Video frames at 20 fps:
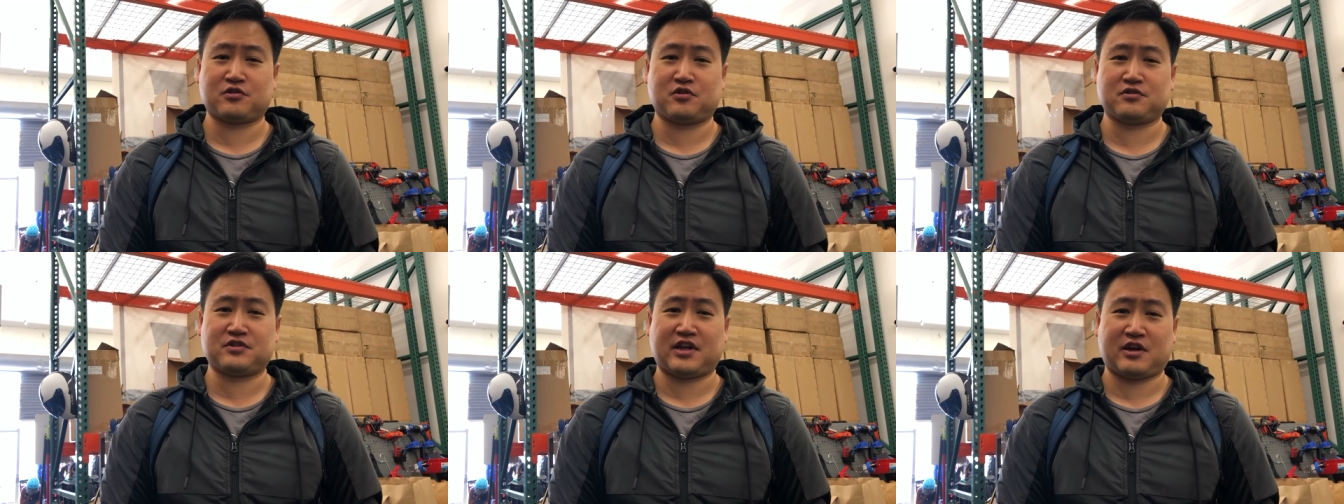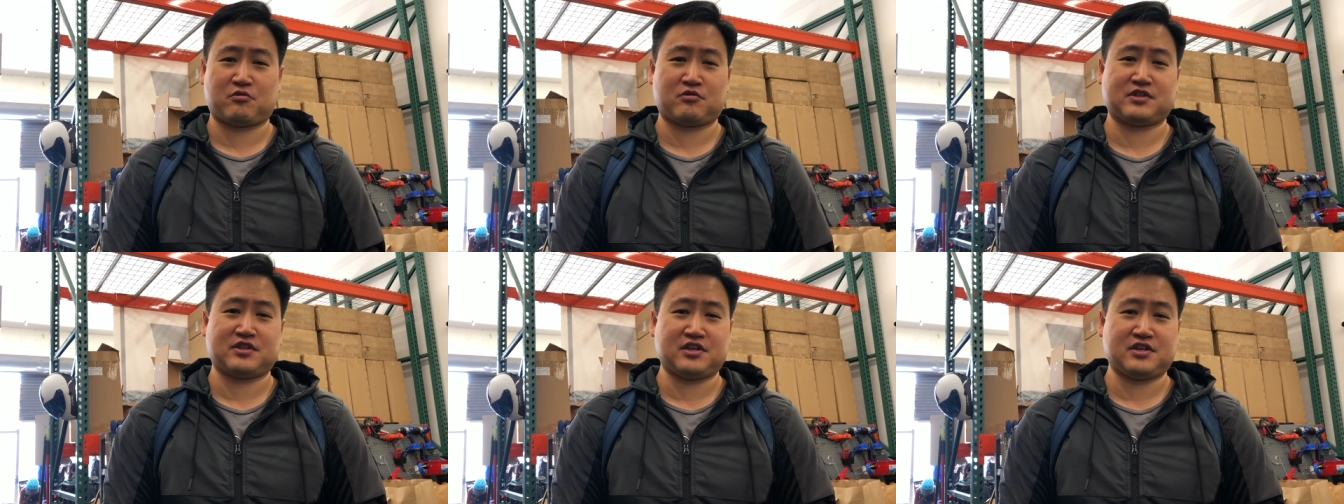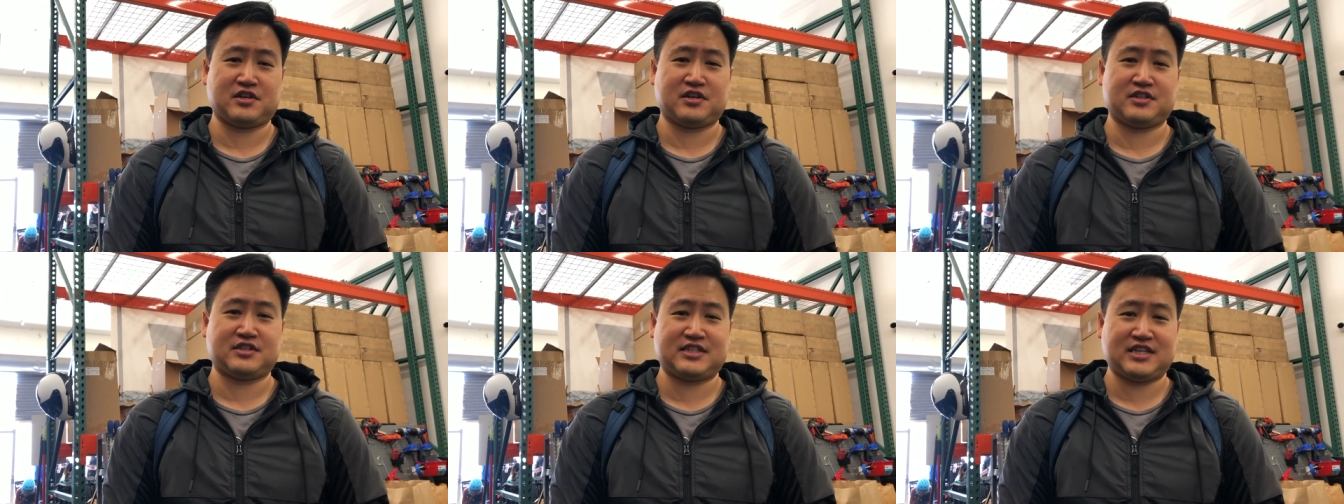They were
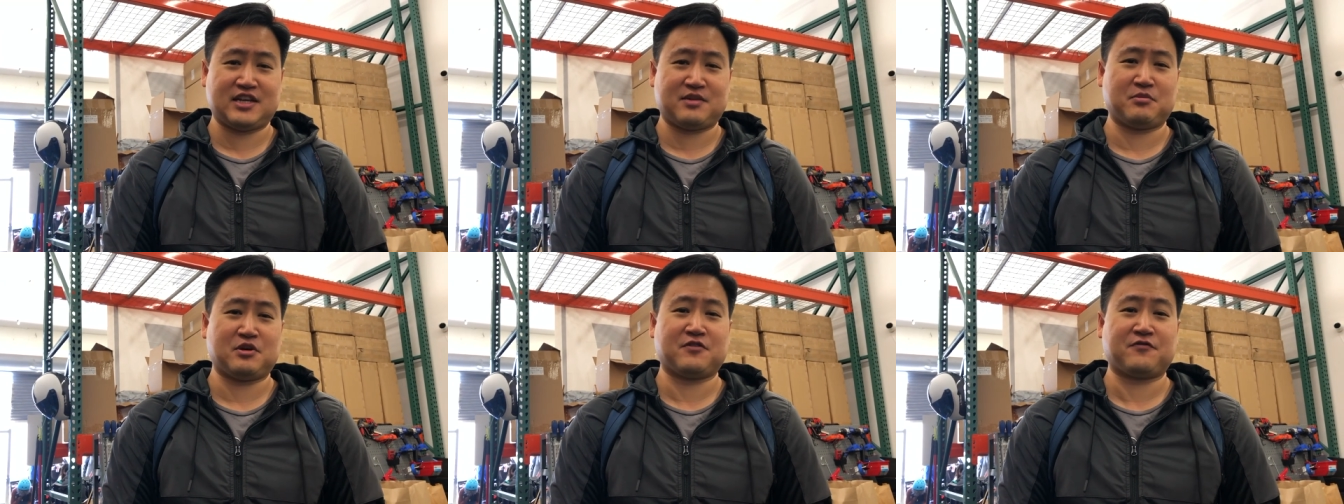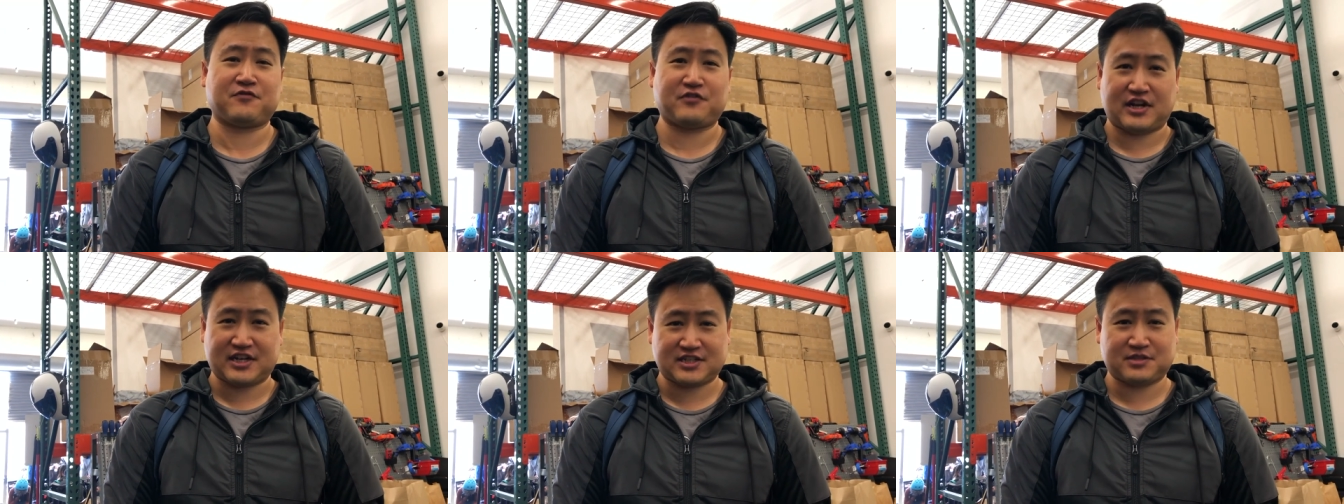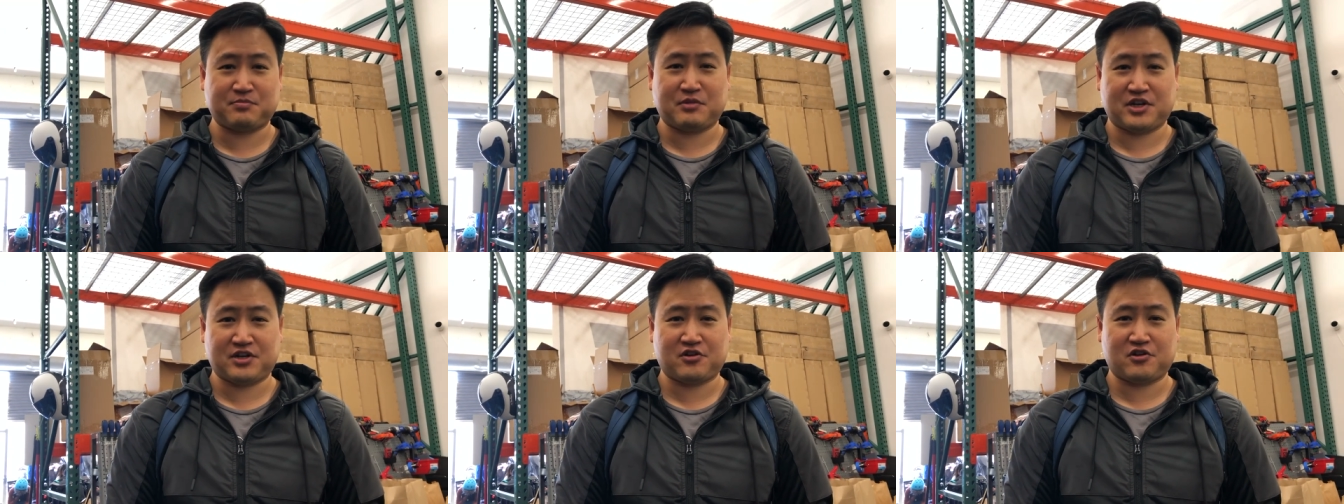the Demon
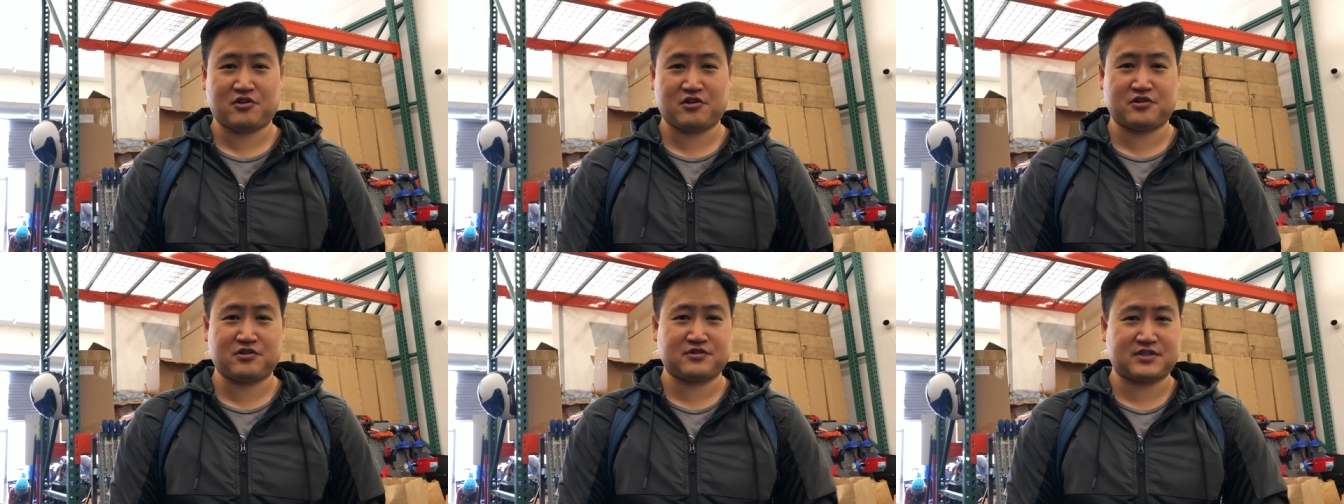Flexmeters,